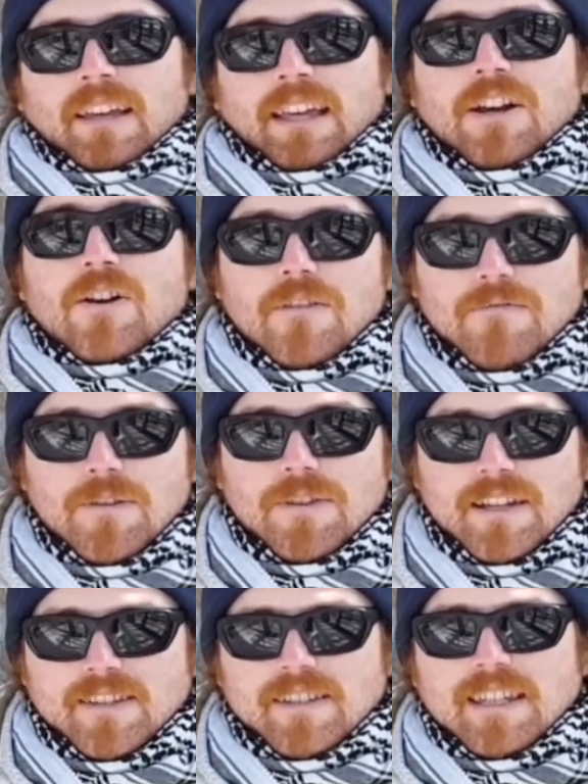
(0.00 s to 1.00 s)
Here are a few
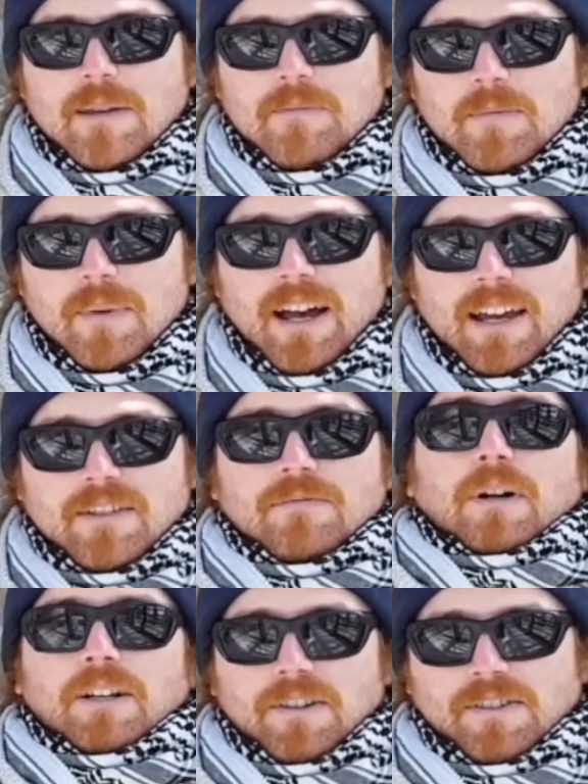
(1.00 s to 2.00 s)
things to keep in mind
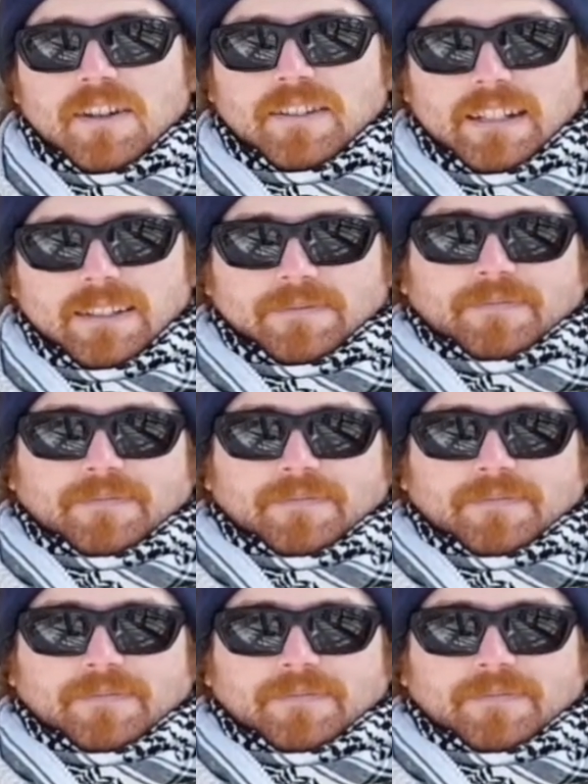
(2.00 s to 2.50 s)
while you're salting.